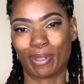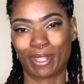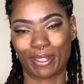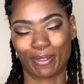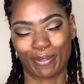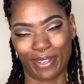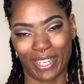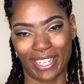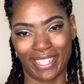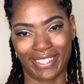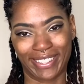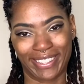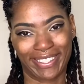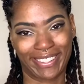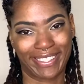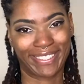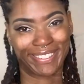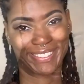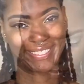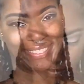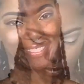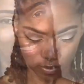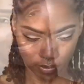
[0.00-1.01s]
with the face.
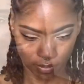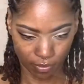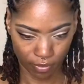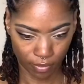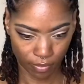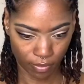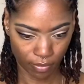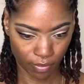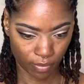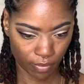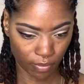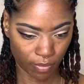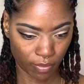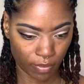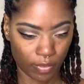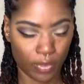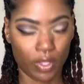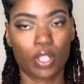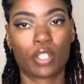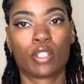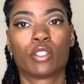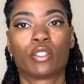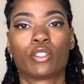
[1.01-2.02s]

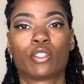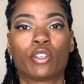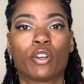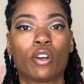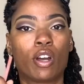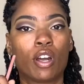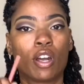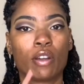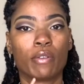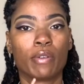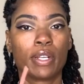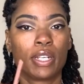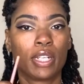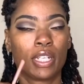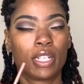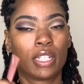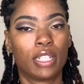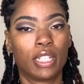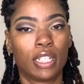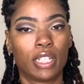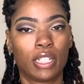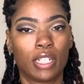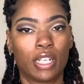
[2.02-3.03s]
So I already
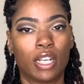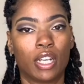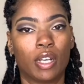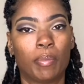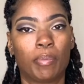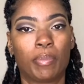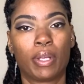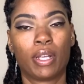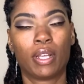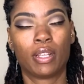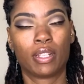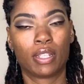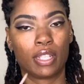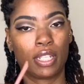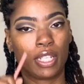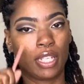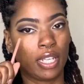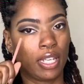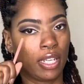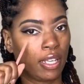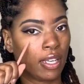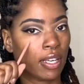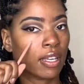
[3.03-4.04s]
cleaned up
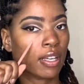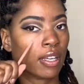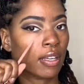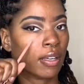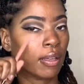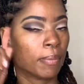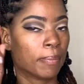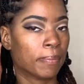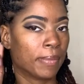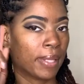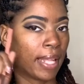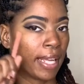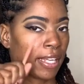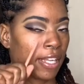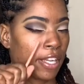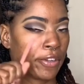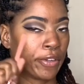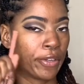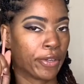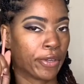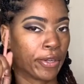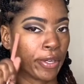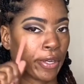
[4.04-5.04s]
the like
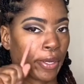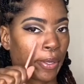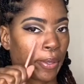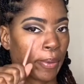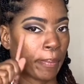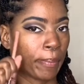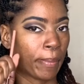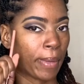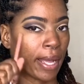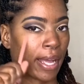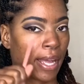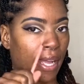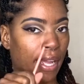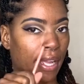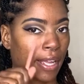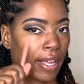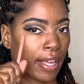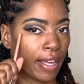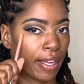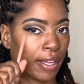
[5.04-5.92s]
under my